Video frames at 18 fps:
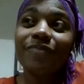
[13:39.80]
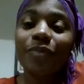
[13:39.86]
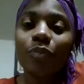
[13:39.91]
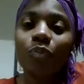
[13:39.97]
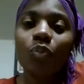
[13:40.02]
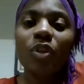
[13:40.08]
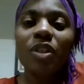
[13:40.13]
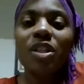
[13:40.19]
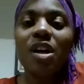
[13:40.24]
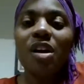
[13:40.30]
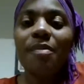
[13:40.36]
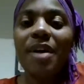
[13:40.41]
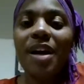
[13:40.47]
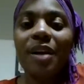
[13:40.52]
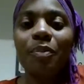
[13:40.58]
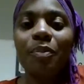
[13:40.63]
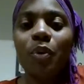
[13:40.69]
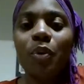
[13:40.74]
we'll talk about
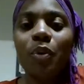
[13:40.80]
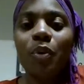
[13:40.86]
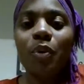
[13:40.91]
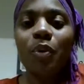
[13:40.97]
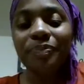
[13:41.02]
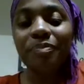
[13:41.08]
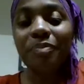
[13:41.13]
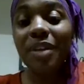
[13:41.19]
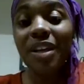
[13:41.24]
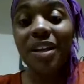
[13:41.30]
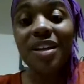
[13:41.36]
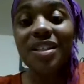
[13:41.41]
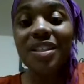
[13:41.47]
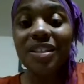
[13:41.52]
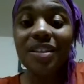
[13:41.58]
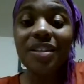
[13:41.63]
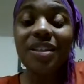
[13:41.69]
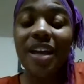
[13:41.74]
it more
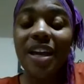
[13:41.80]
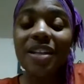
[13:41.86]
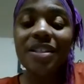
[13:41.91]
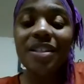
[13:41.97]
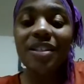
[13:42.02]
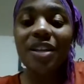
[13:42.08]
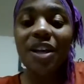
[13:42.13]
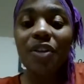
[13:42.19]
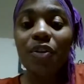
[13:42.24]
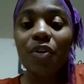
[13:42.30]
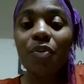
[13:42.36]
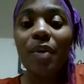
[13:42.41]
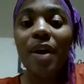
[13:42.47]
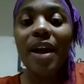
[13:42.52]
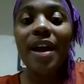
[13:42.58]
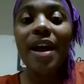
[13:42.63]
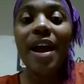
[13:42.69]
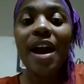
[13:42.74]
because that's another
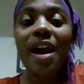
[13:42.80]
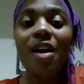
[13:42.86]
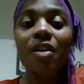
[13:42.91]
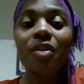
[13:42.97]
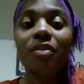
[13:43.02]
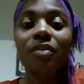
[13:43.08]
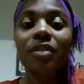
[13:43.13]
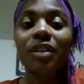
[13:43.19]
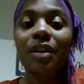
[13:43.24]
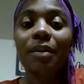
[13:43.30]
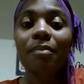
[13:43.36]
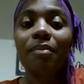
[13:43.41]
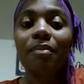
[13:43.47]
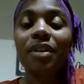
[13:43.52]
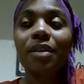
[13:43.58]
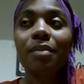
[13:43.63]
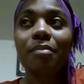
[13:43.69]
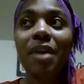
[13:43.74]
way how the
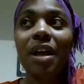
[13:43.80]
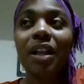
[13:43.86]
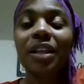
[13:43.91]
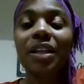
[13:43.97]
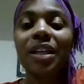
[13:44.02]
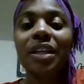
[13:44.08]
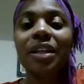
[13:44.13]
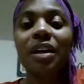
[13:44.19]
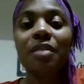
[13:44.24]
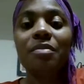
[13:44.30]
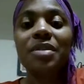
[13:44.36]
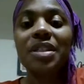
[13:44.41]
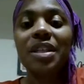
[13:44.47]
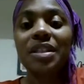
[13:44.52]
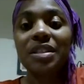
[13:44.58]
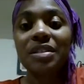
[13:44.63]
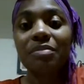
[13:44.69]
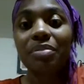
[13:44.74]
melanin comes
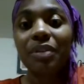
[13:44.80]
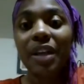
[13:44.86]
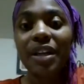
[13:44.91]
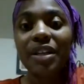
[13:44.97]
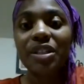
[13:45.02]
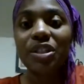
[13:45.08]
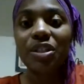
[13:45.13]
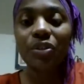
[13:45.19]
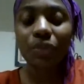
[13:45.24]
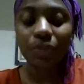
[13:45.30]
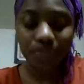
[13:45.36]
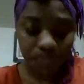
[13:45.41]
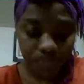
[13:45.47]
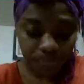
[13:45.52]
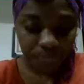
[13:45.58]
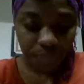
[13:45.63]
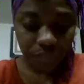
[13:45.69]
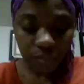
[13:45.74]
into play too.
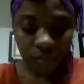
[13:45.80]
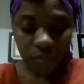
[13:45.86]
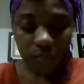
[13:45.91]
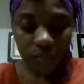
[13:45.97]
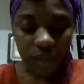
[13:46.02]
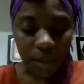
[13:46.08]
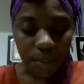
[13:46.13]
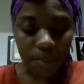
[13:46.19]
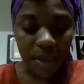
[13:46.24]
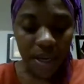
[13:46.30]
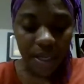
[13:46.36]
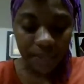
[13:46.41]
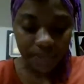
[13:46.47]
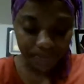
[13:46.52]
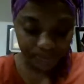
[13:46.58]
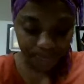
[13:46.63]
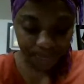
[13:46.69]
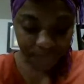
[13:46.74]
But
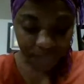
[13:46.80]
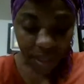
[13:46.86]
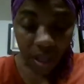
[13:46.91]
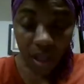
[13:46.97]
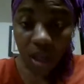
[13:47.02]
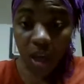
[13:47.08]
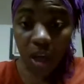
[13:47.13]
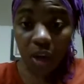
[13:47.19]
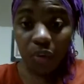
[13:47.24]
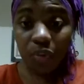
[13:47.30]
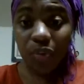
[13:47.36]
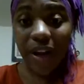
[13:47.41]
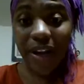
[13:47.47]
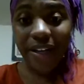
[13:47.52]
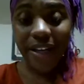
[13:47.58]
right